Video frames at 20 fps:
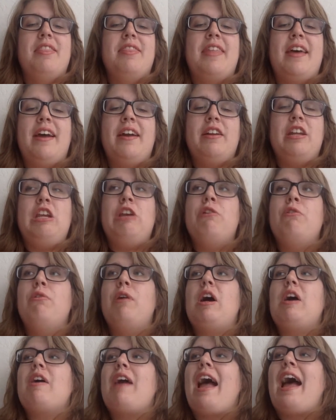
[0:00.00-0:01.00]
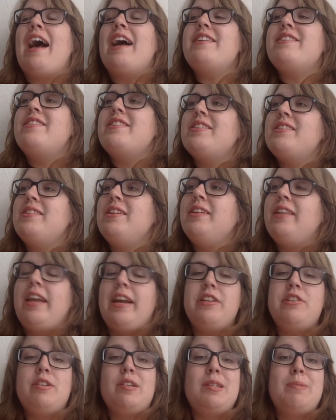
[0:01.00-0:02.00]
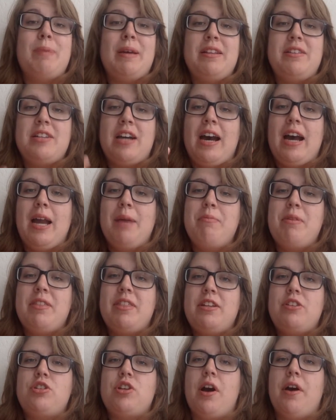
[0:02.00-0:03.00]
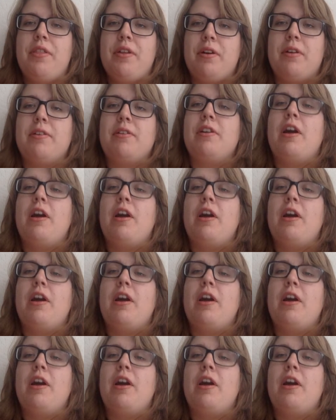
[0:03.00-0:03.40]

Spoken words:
That you are at Disneyland to spend time with each other,